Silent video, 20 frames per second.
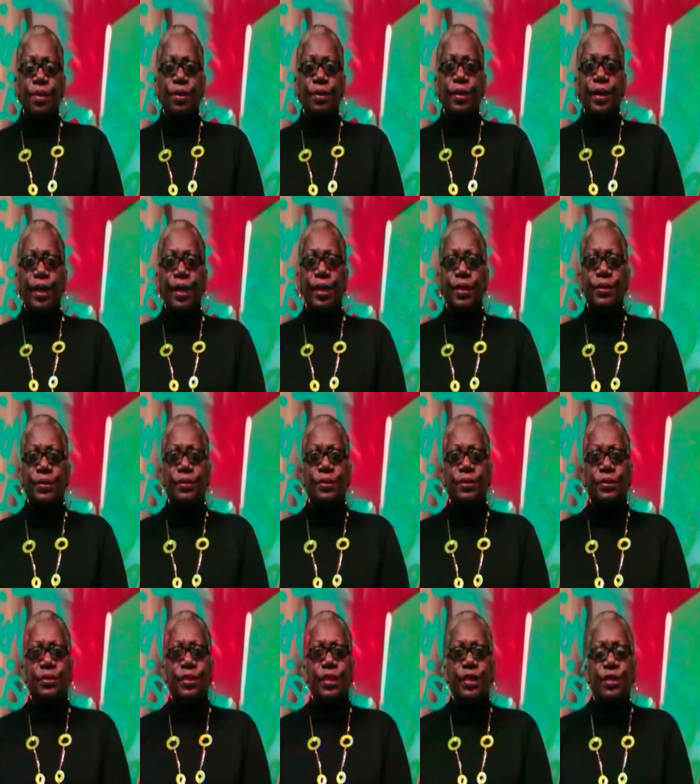they
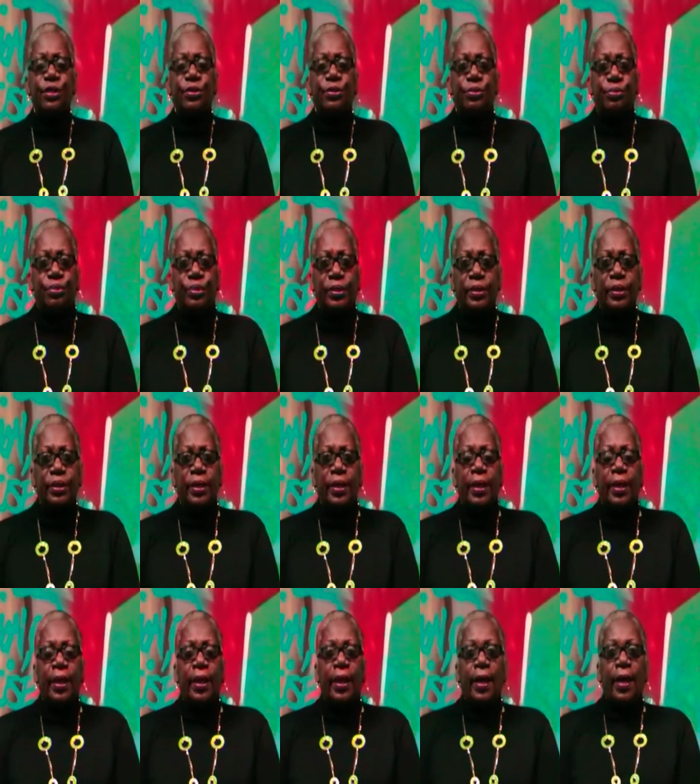didn't do it.
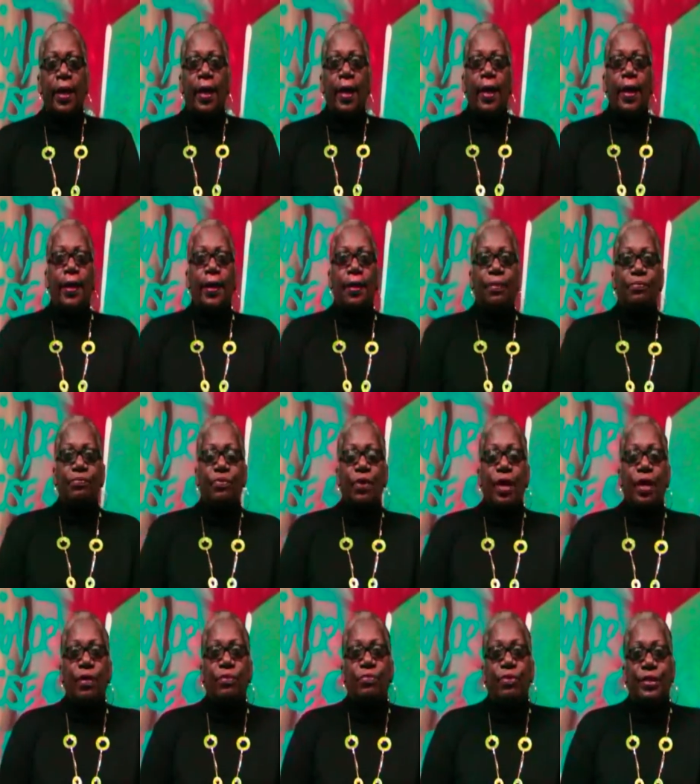And I'm
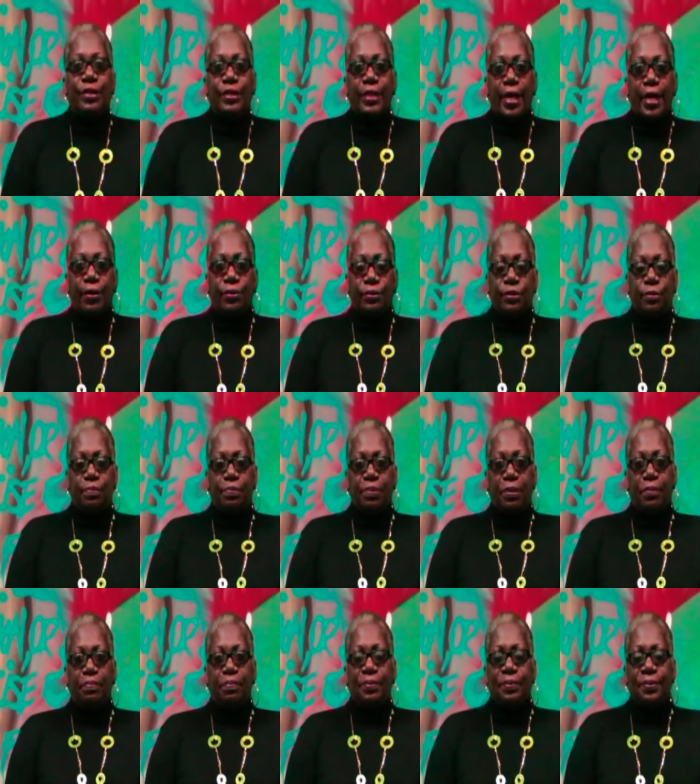trying to reach out to
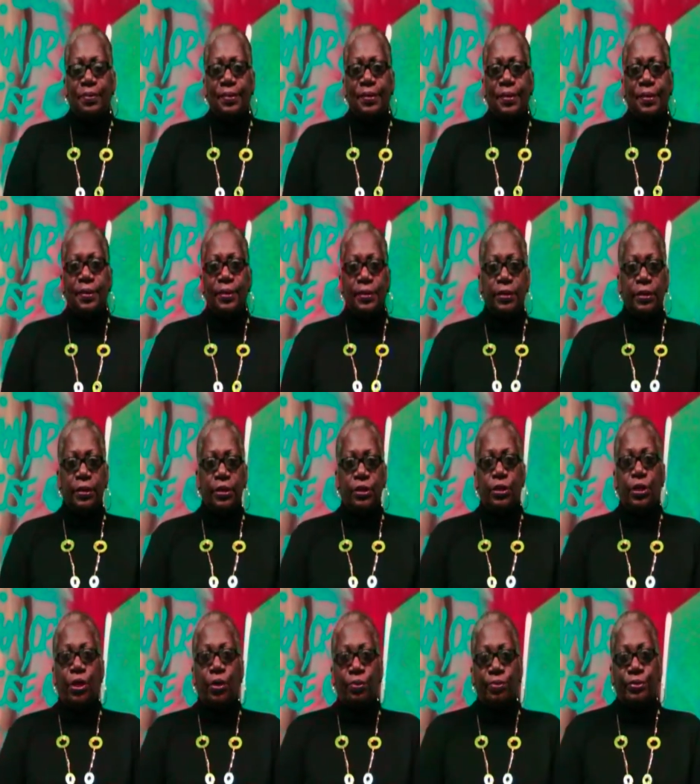people so
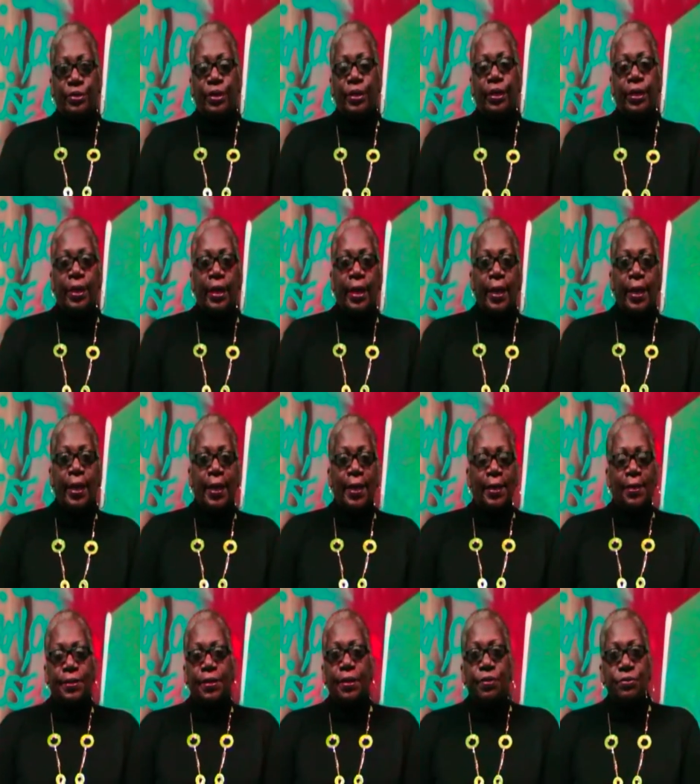don't,
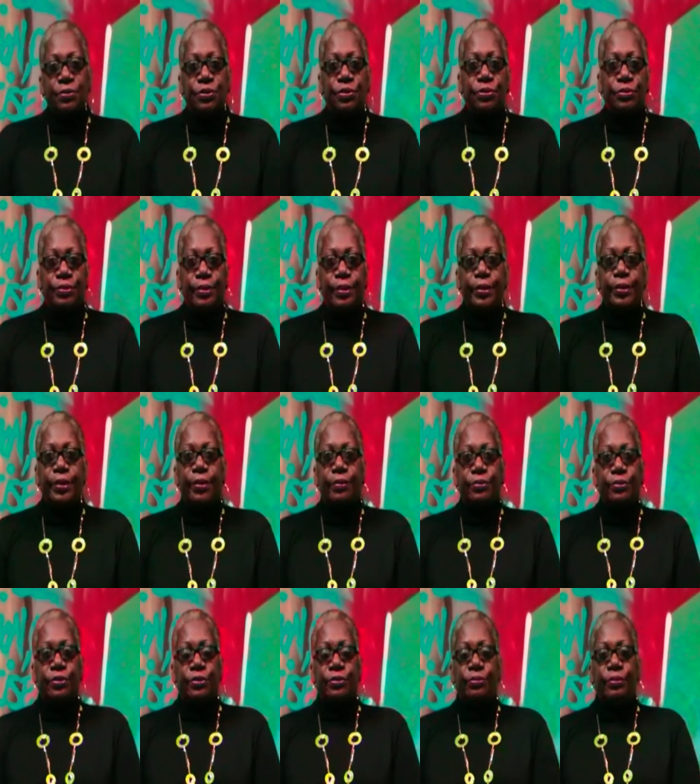don't do it,
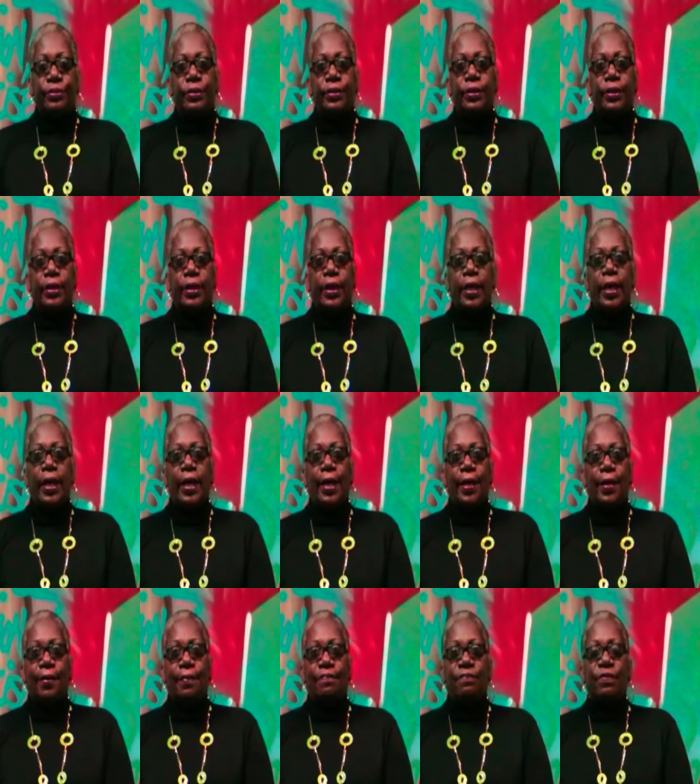don't do it.
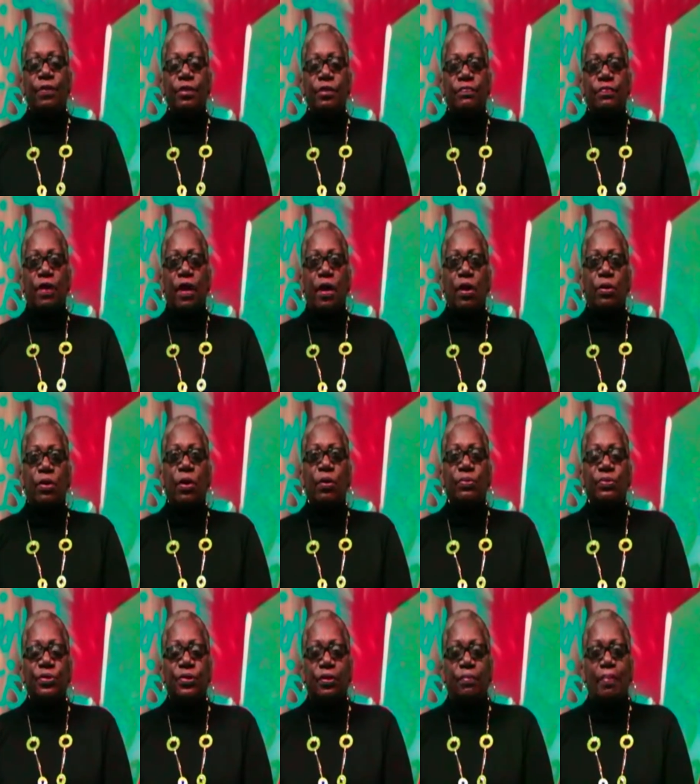Uh, first of all, go
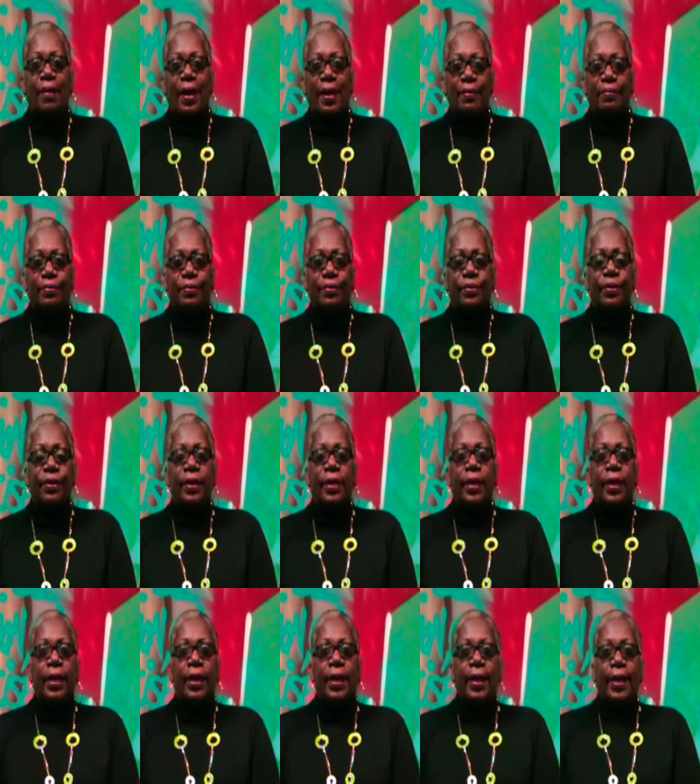to the Bible
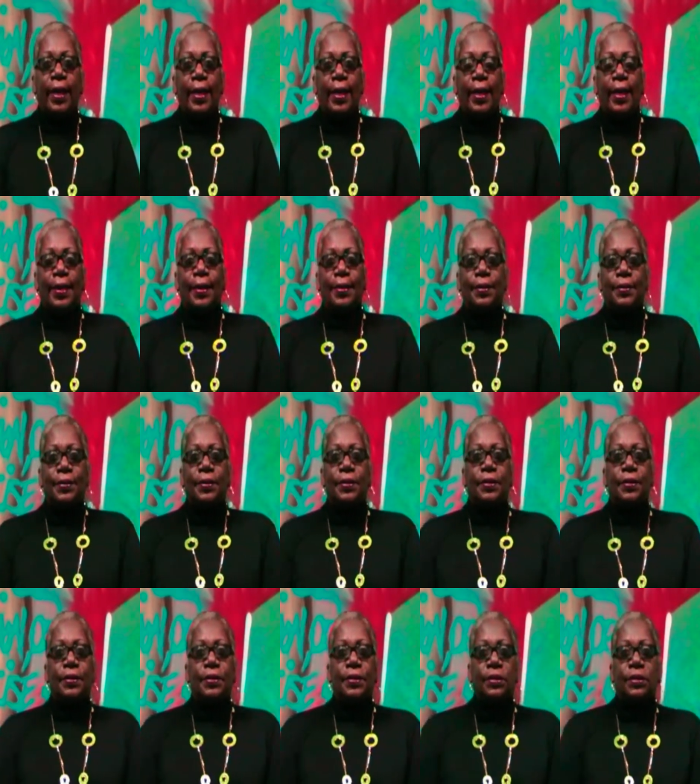and
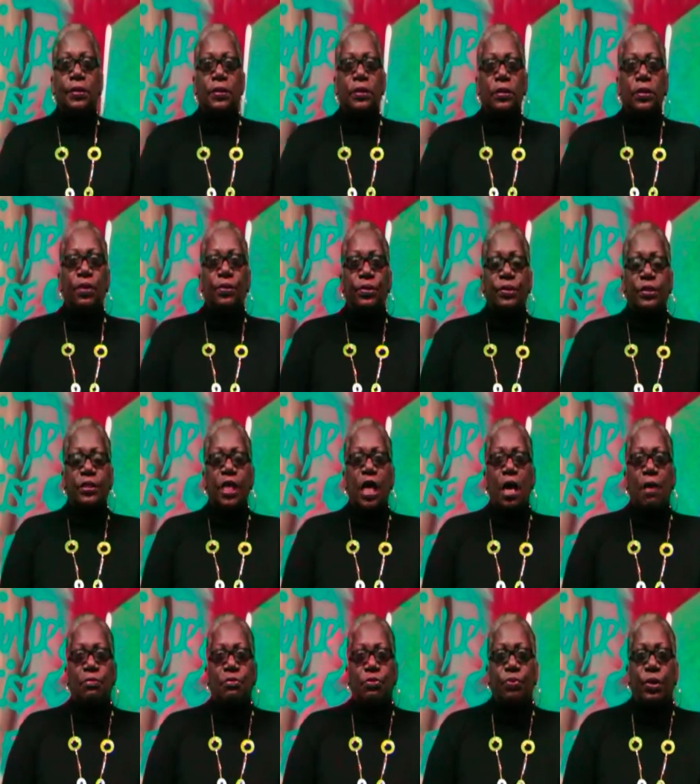go to
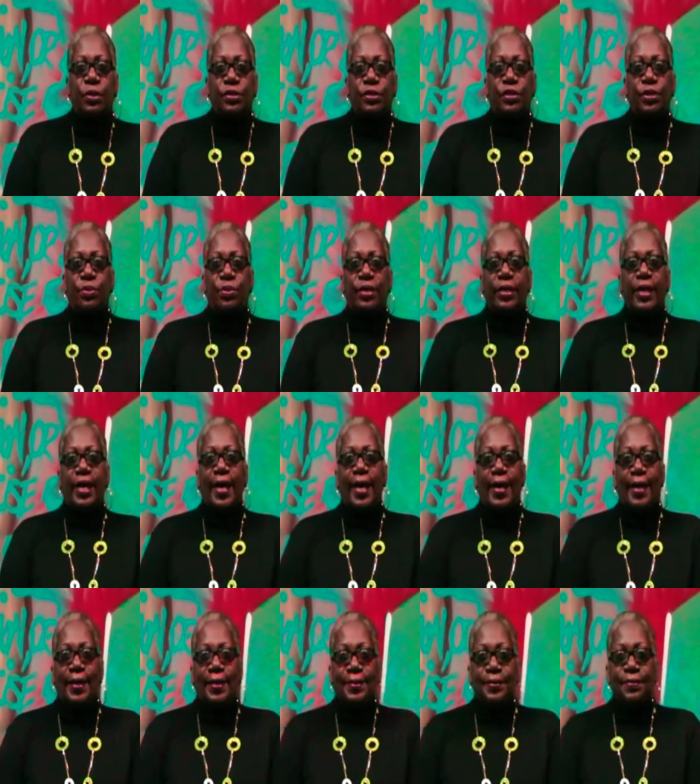Psalms
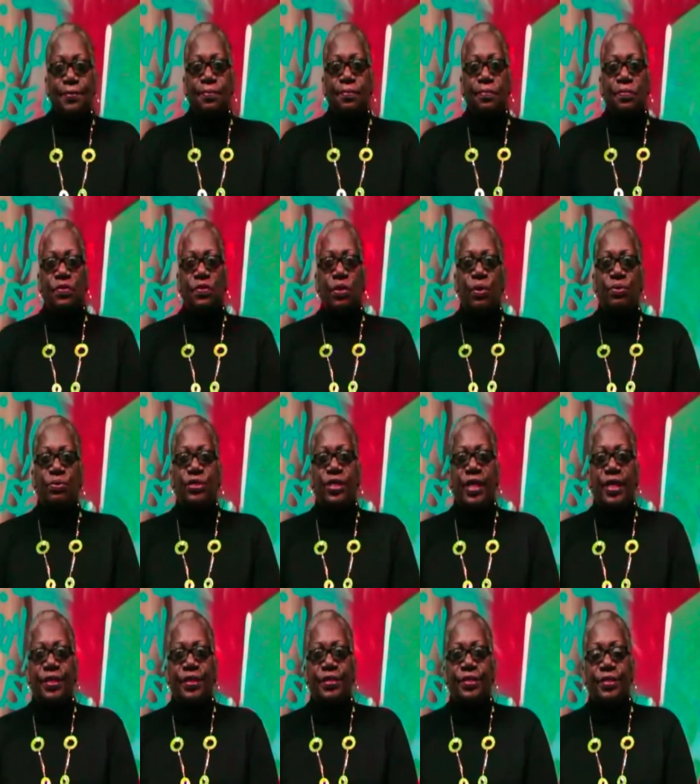139,
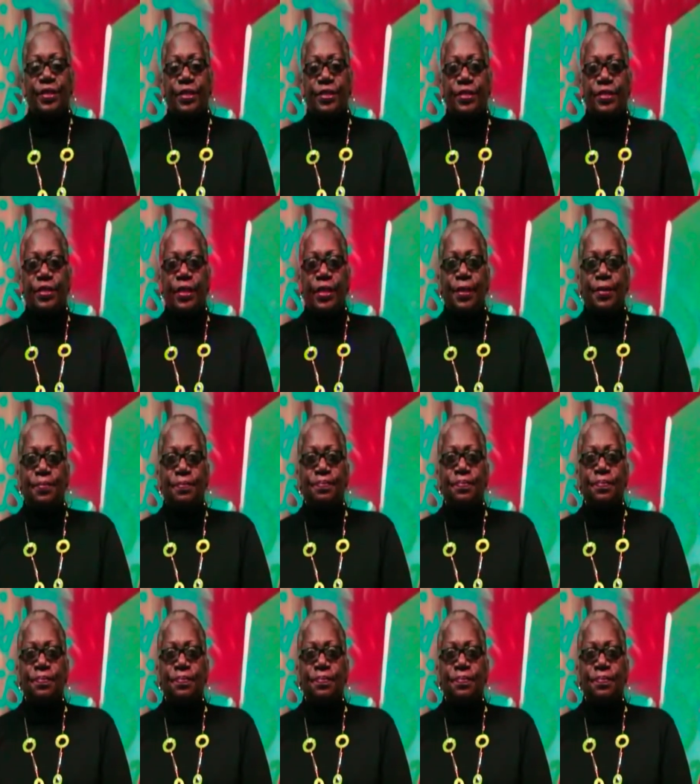13 to 16.